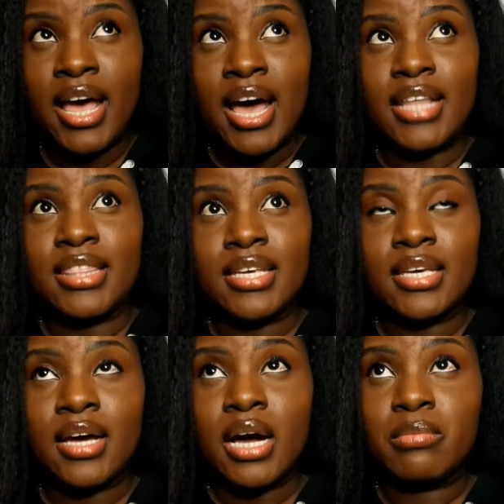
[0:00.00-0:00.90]
I think
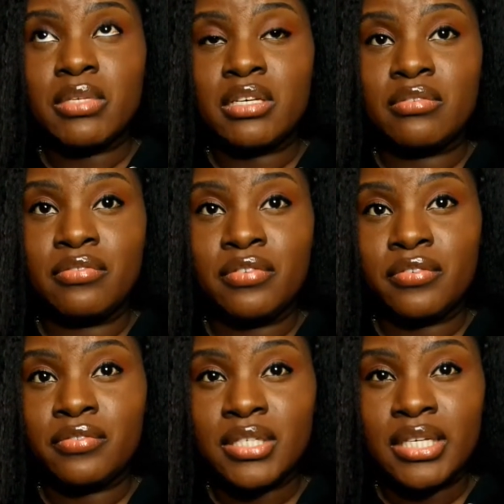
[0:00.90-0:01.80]
it comes in
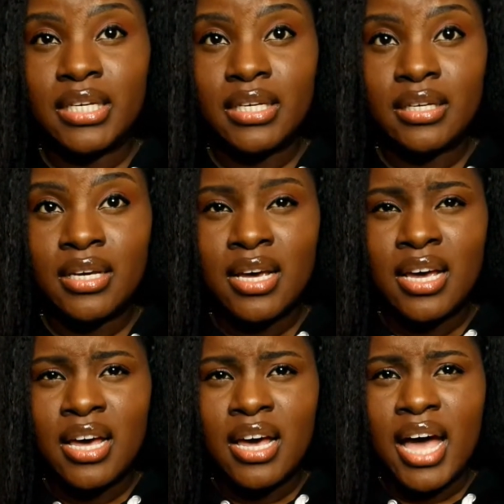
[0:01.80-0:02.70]
50
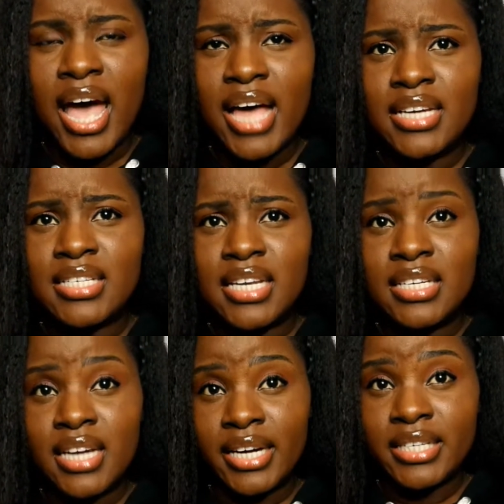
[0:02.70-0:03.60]
and
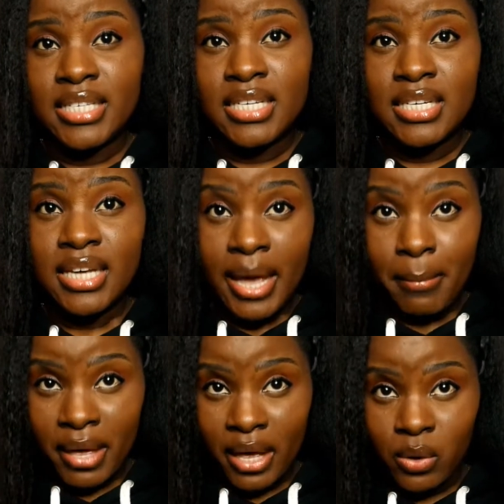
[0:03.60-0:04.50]
90
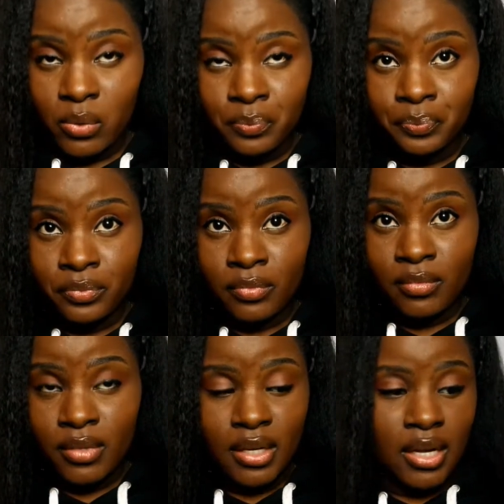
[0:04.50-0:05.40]
ml,
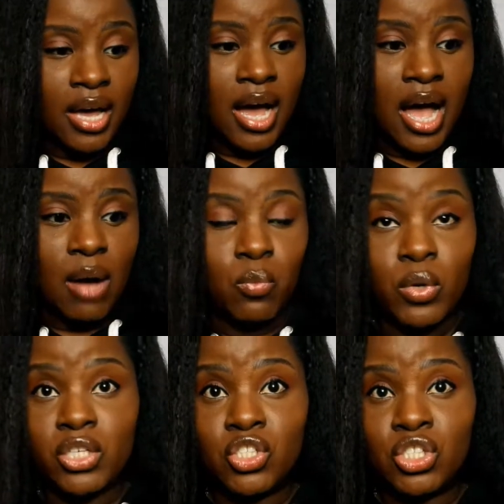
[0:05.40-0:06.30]

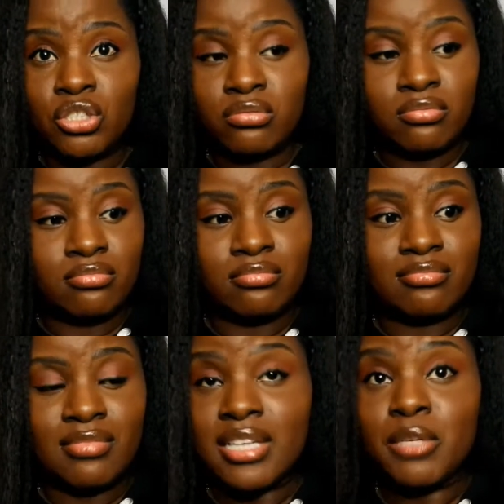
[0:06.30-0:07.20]
which
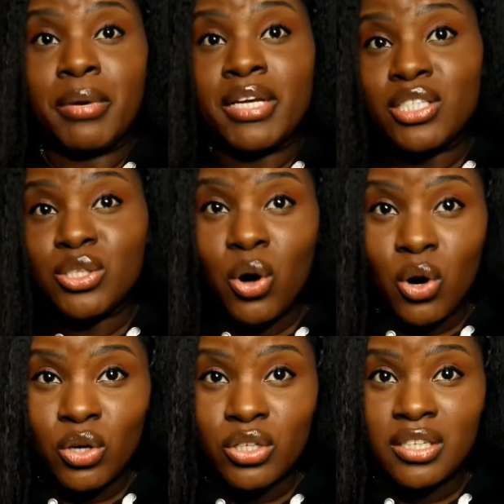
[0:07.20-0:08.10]
depending
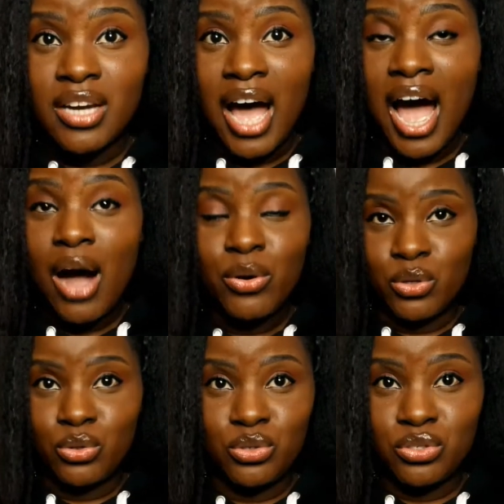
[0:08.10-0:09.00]
on how you
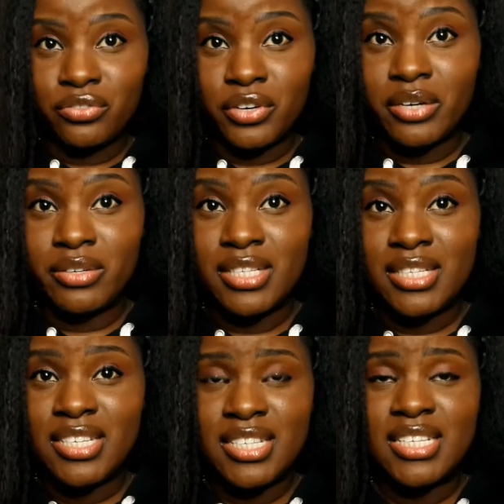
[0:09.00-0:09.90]
use your
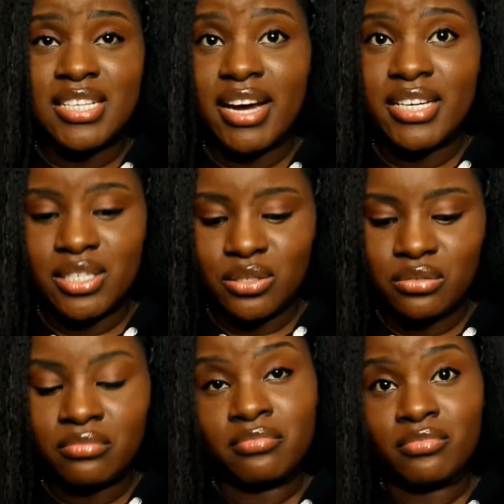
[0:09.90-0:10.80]
fragrances is ideal
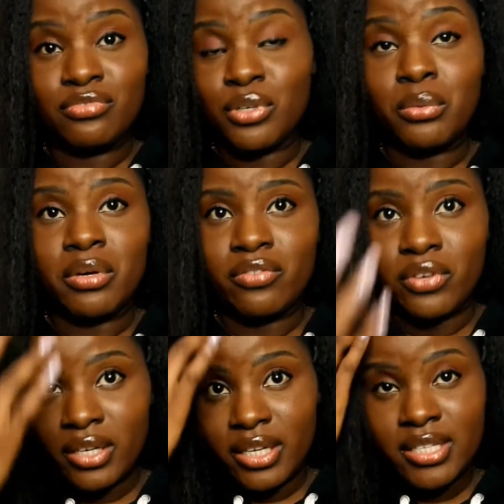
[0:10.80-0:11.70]
for whoever
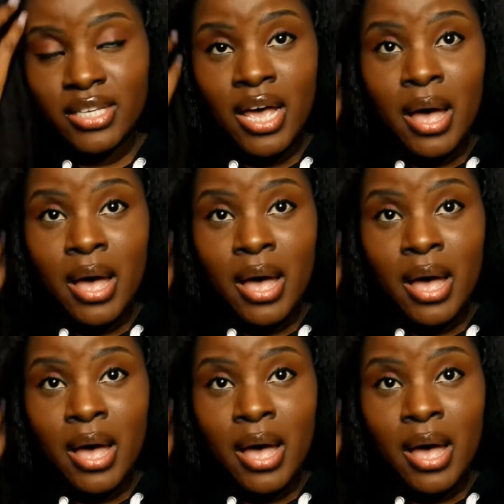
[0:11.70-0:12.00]
it is.